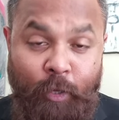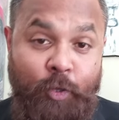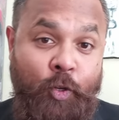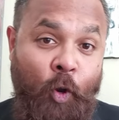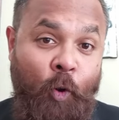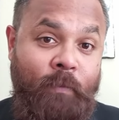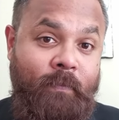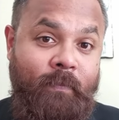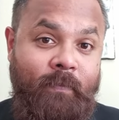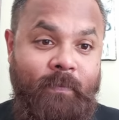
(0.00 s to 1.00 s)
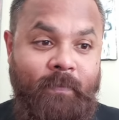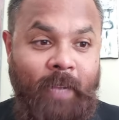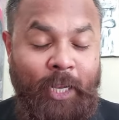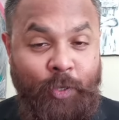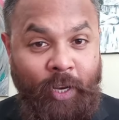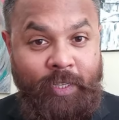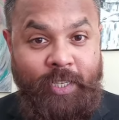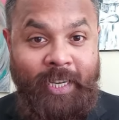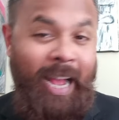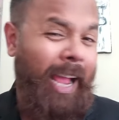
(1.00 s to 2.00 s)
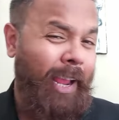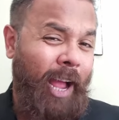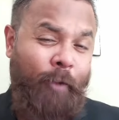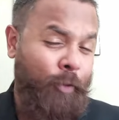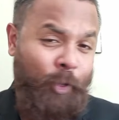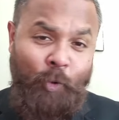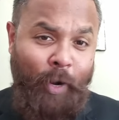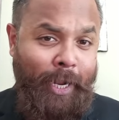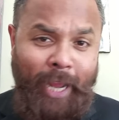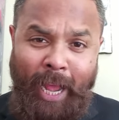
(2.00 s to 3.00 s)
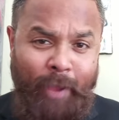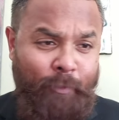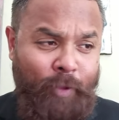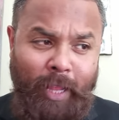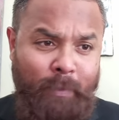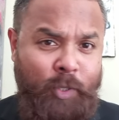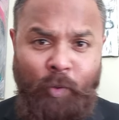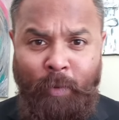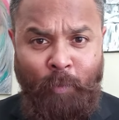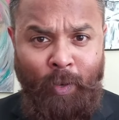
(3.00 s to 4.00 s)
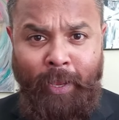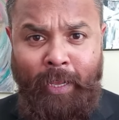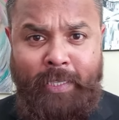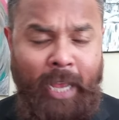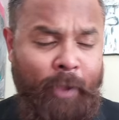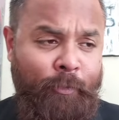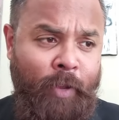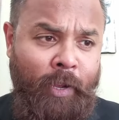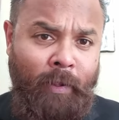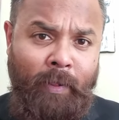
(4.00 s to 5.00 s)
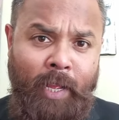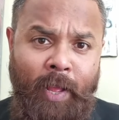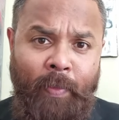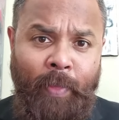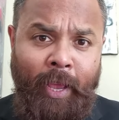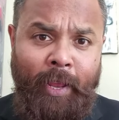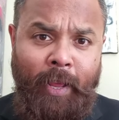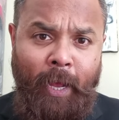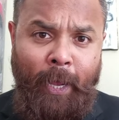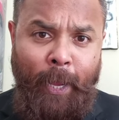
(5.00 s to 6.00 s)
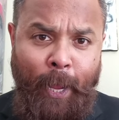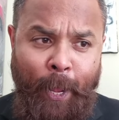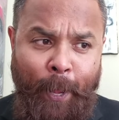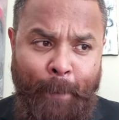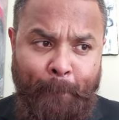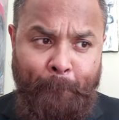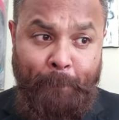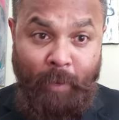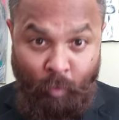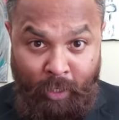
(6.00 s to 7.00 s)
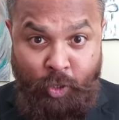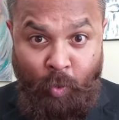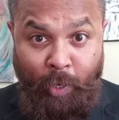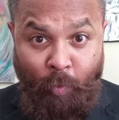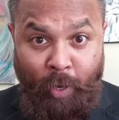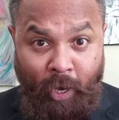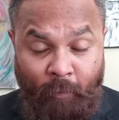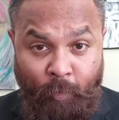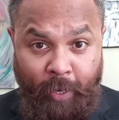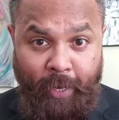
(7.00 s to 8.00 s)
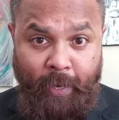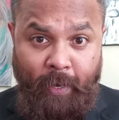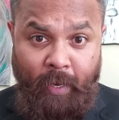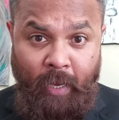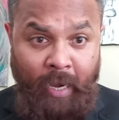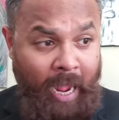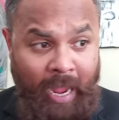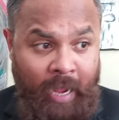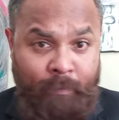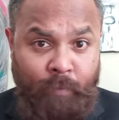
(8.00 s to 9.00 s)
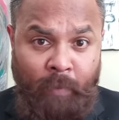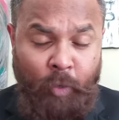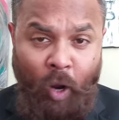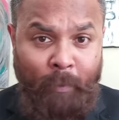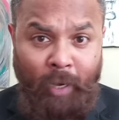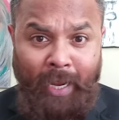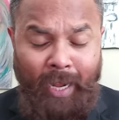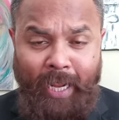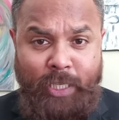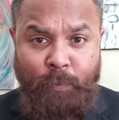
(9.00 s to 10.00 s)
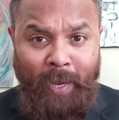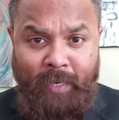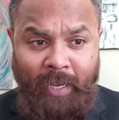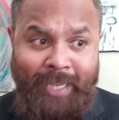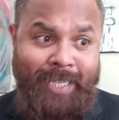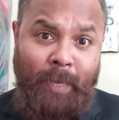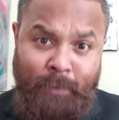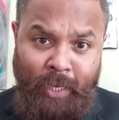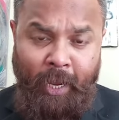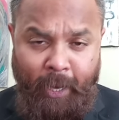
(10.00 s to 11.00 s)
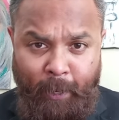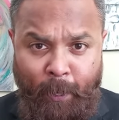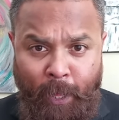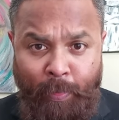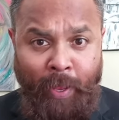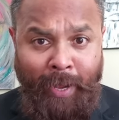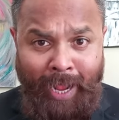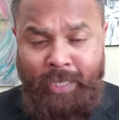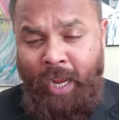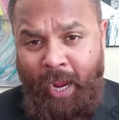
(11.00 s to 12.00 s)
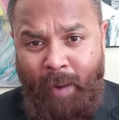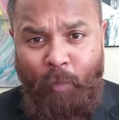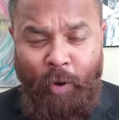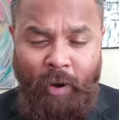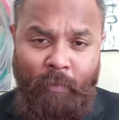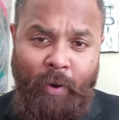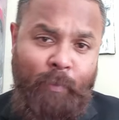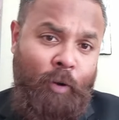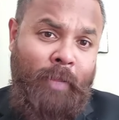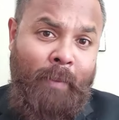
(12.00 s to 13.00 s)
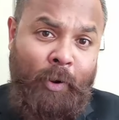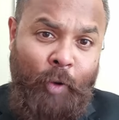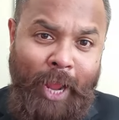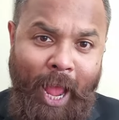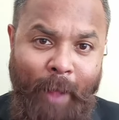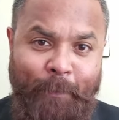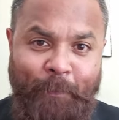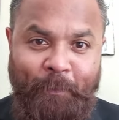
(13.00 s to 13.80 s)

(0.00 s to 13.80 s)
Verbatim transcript: So, as you can see, I, I feel great. I feel absolutely brilliant. I feel that I am literally recovering. And I, am I'm, you know, I'm gladly expect, accepting it that yes, I am recovering. Probably I'm in rehab.